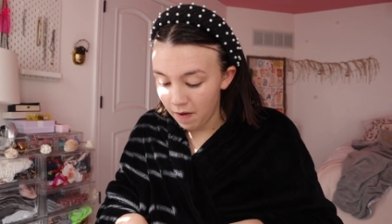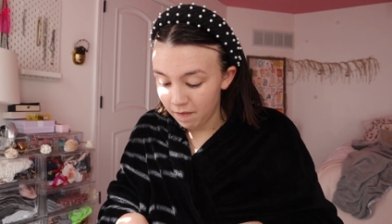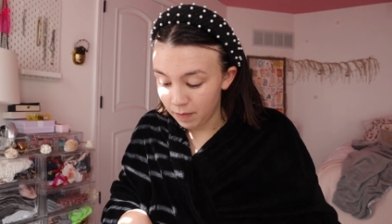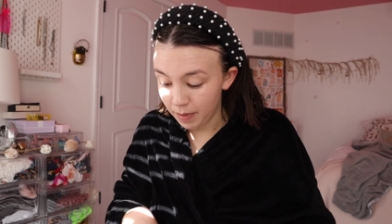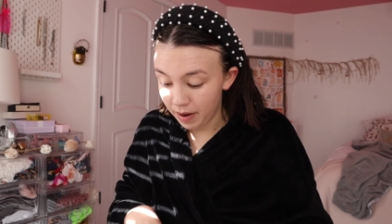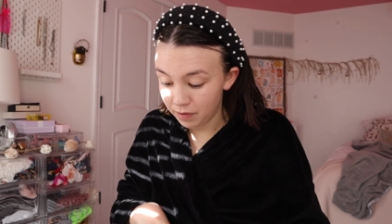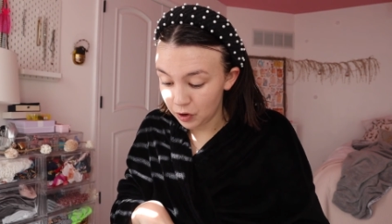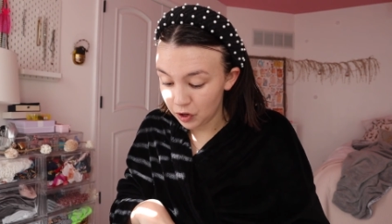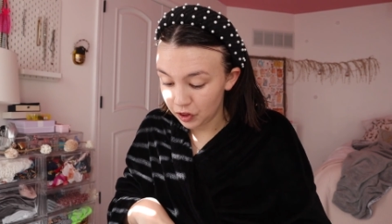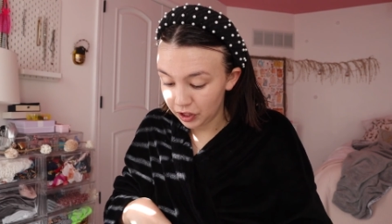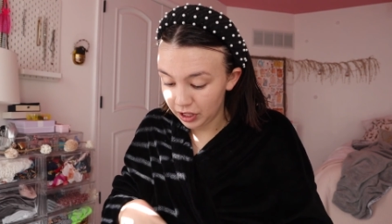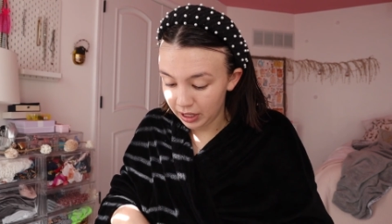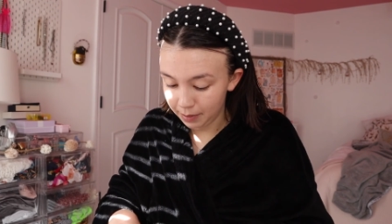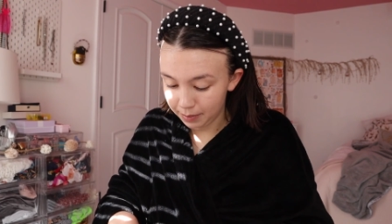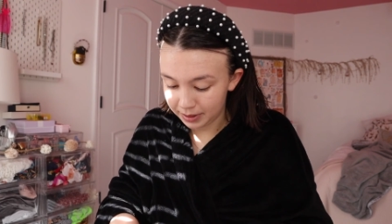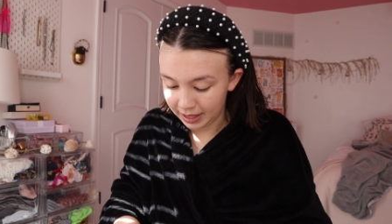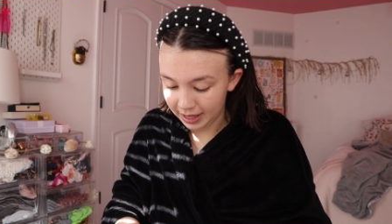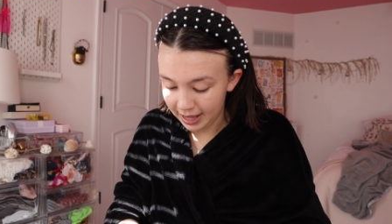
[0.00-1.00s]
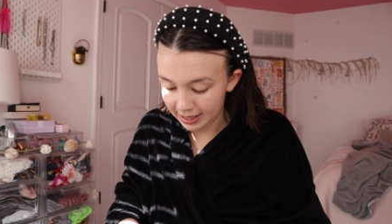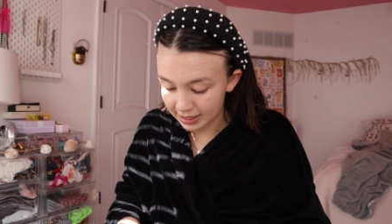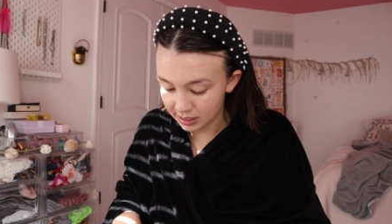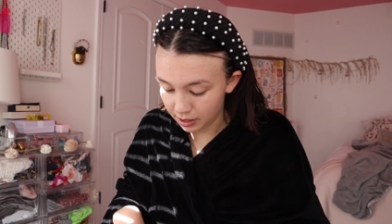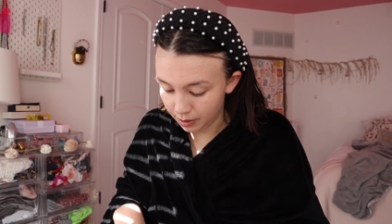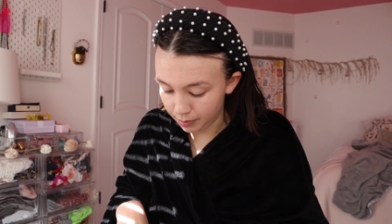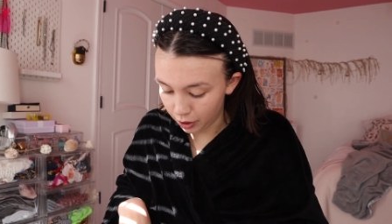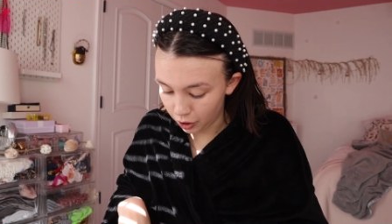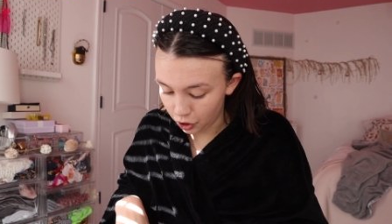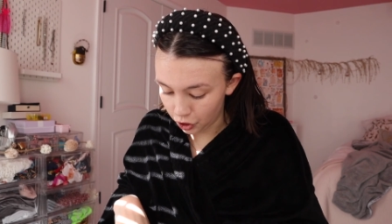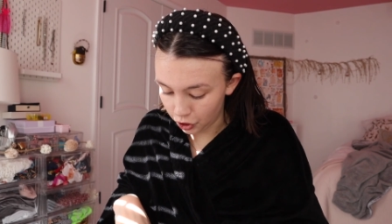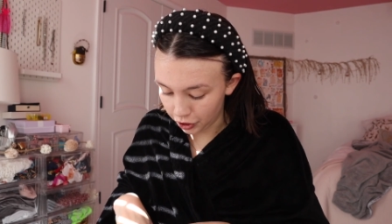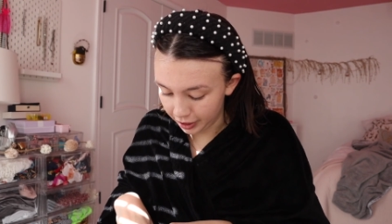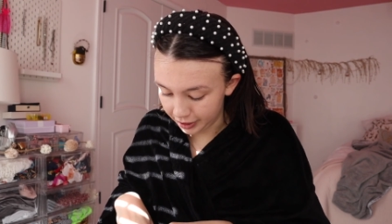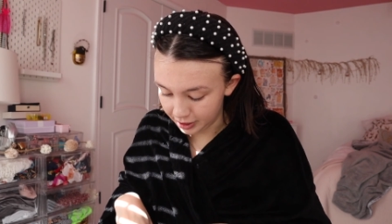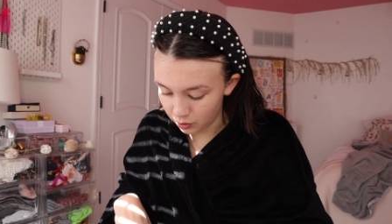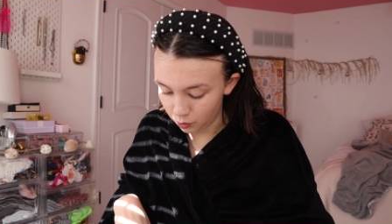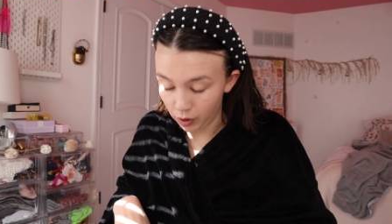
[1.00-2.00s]
from everything, but they had some
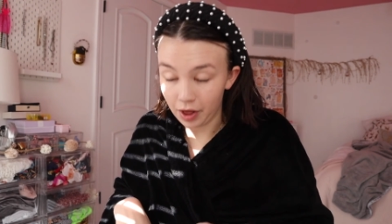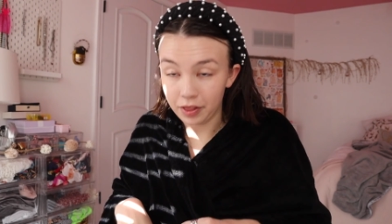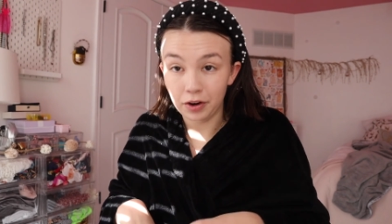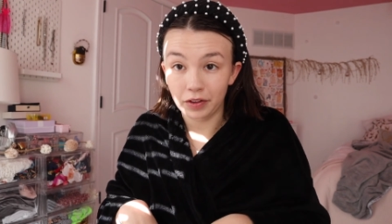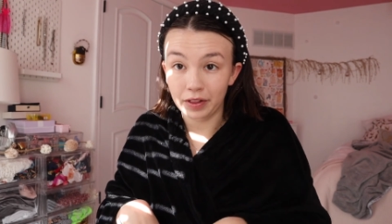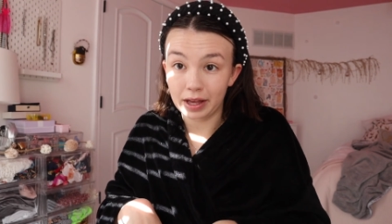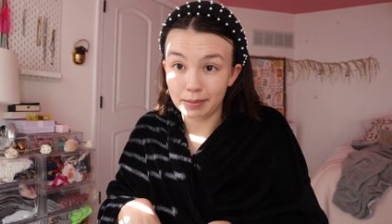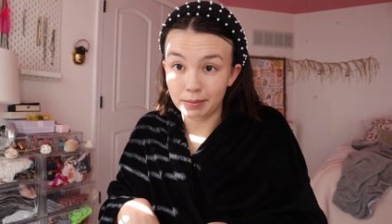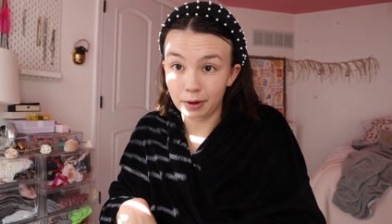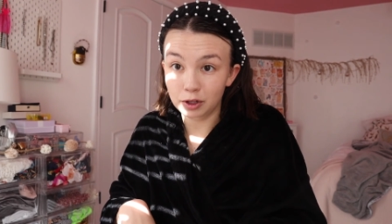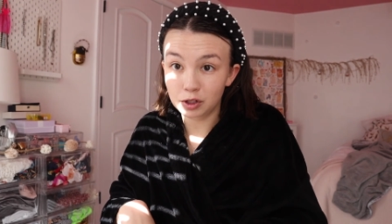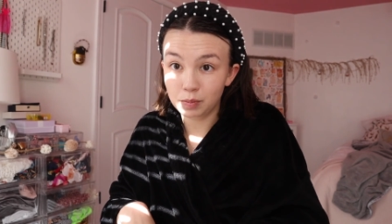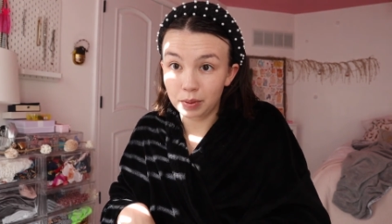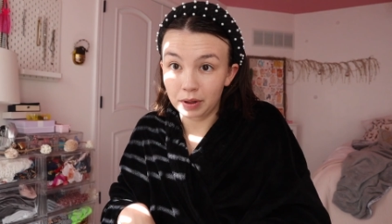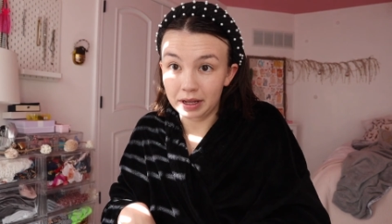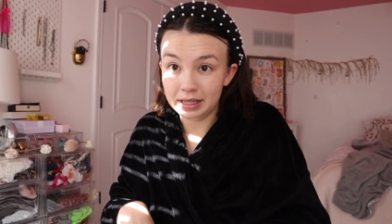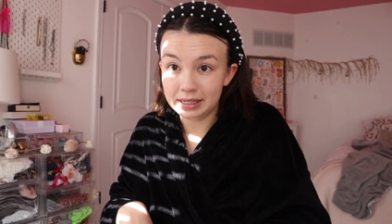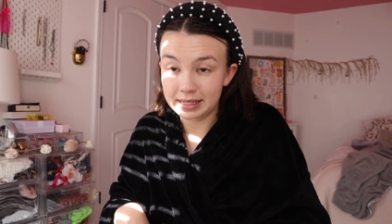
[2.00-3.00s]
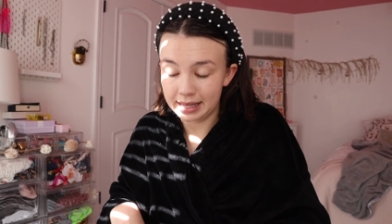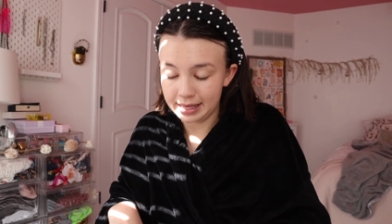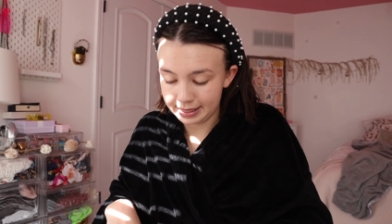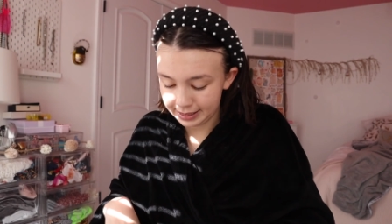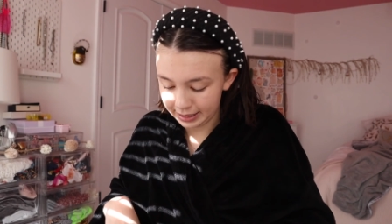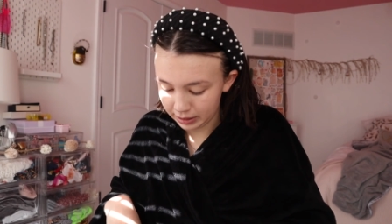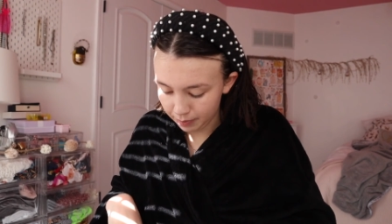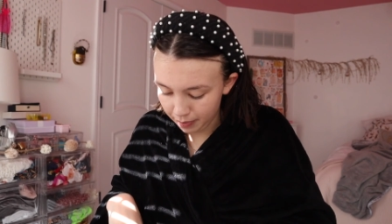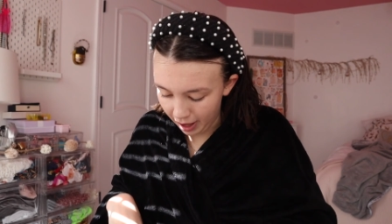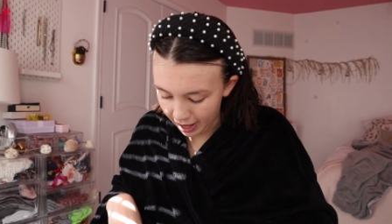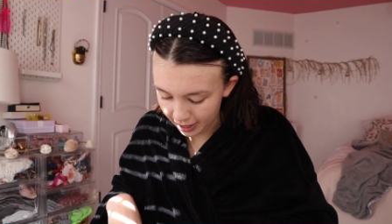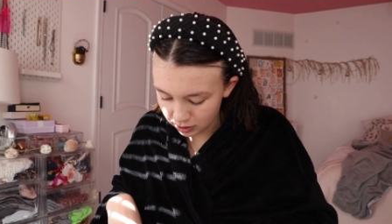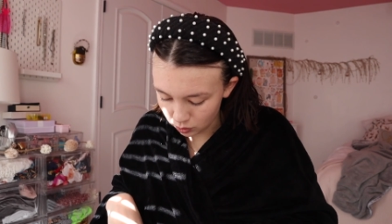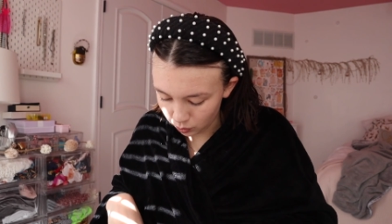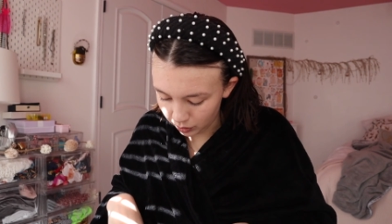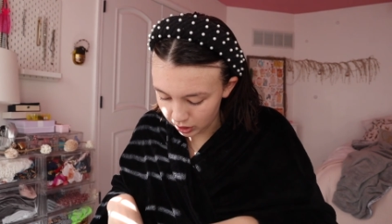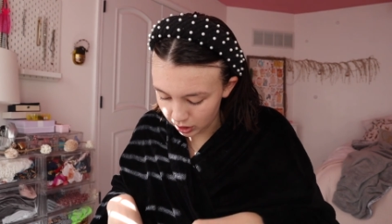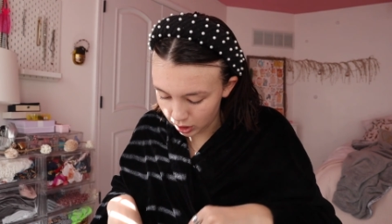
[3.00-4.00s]
crazy weather like most places in the
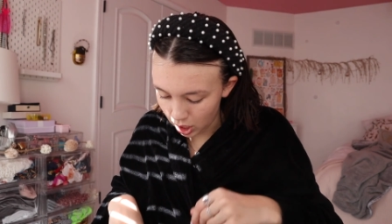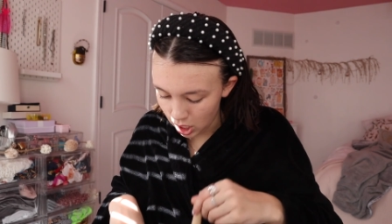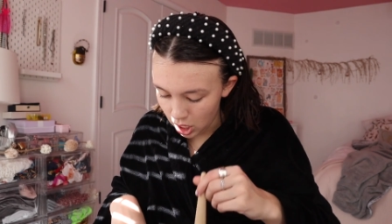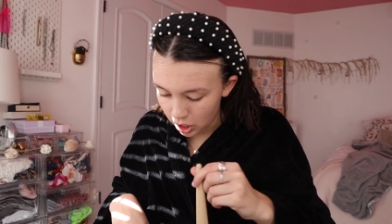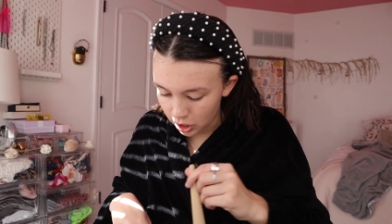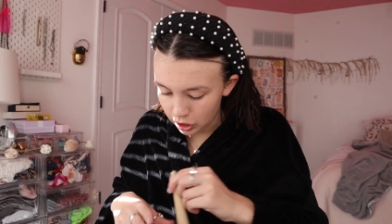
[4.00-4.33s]
past week.